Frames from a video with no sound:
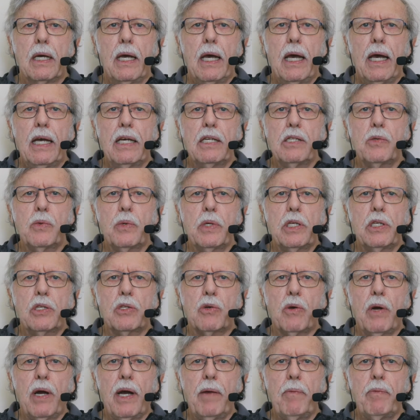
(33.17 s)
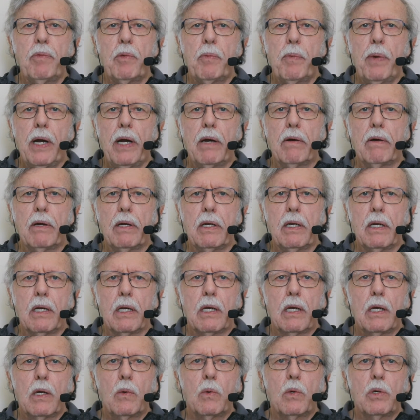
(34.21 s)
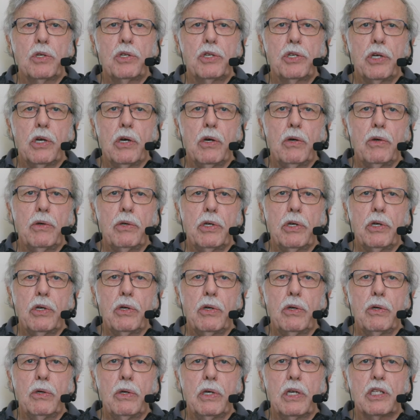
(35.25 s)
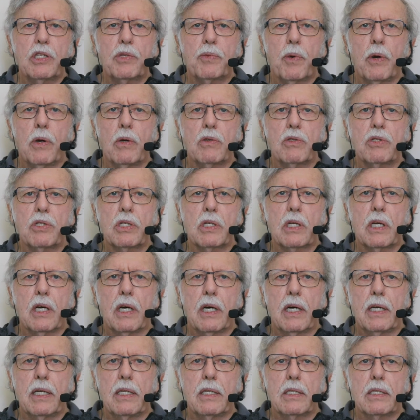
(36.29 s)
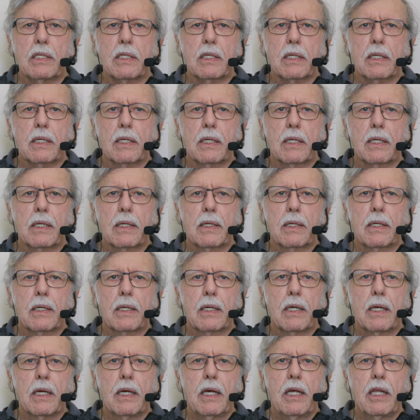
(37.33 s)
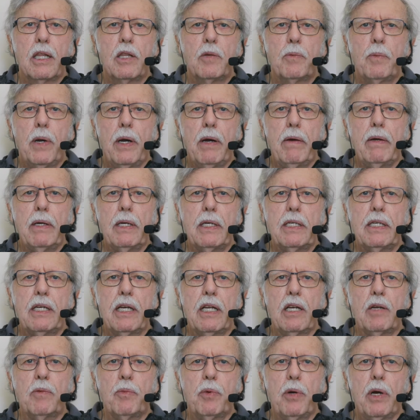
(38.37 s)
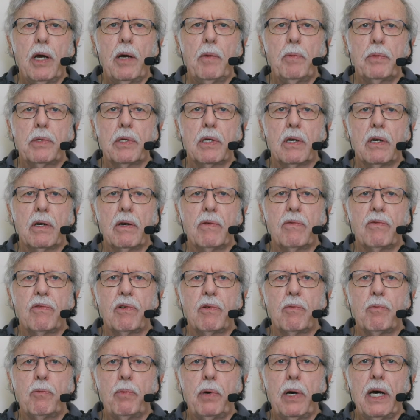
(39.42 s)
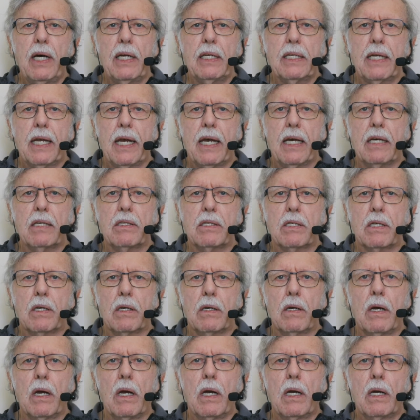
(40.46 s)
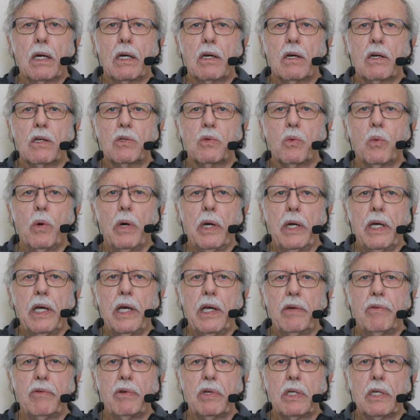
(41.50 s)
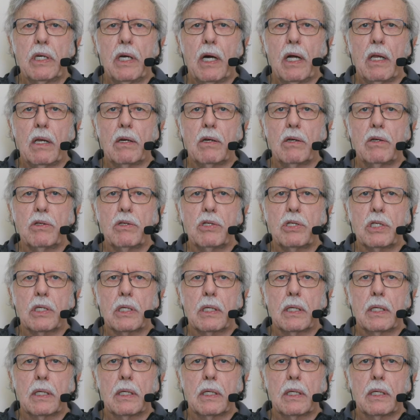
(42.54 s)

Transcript: As we described the Parrot, we'll show you its pros and cons. The Parrot teleprompter from Padcaster costs $100.